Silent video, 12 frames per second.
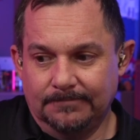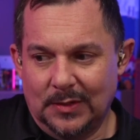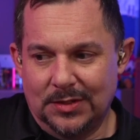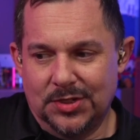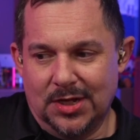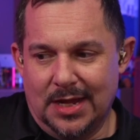
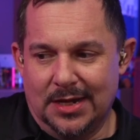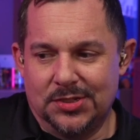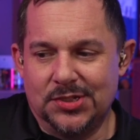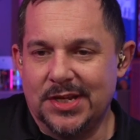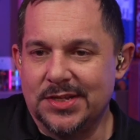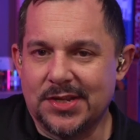she got a
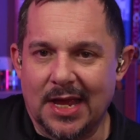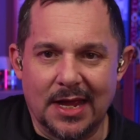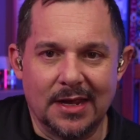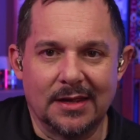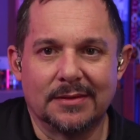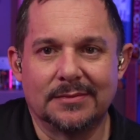
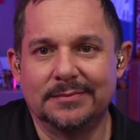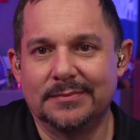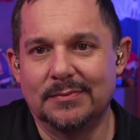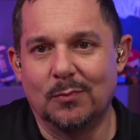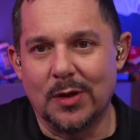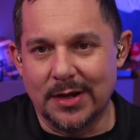cheesecake,
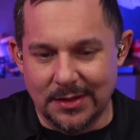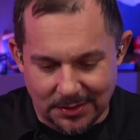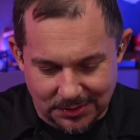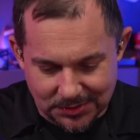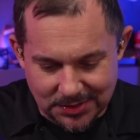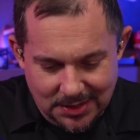one of
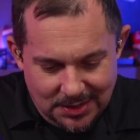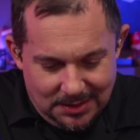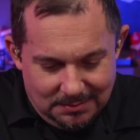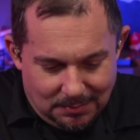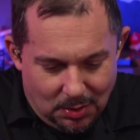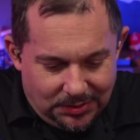those
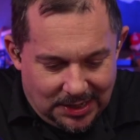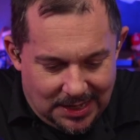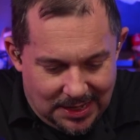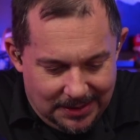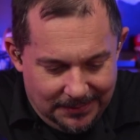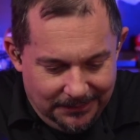
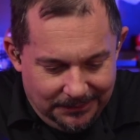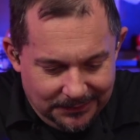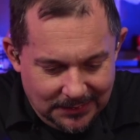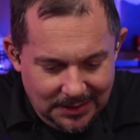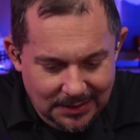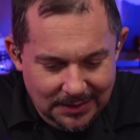
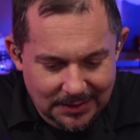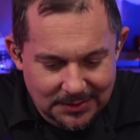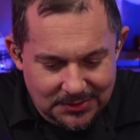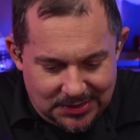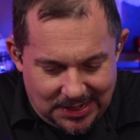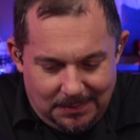
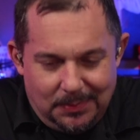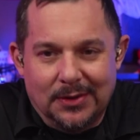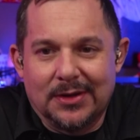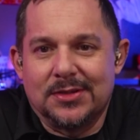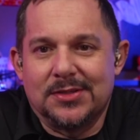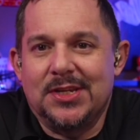
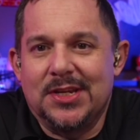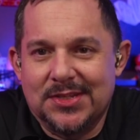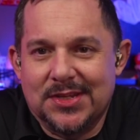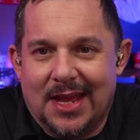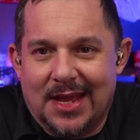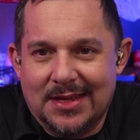multi-sampler
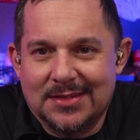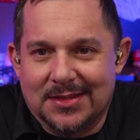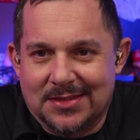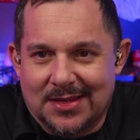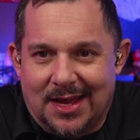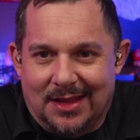cheesecakes.
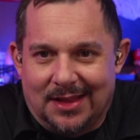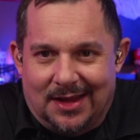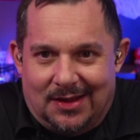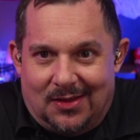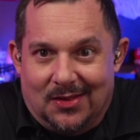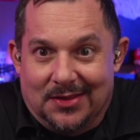It's got like
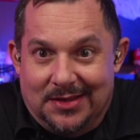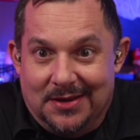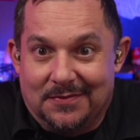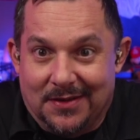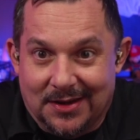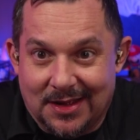all the
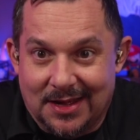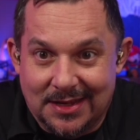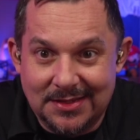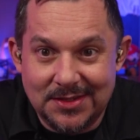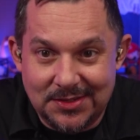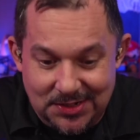different
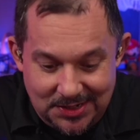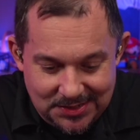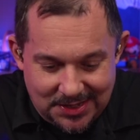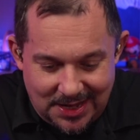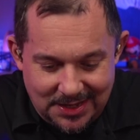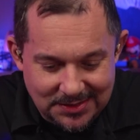kinds of
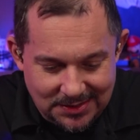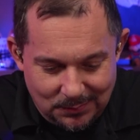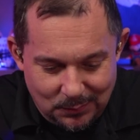cheesecakes in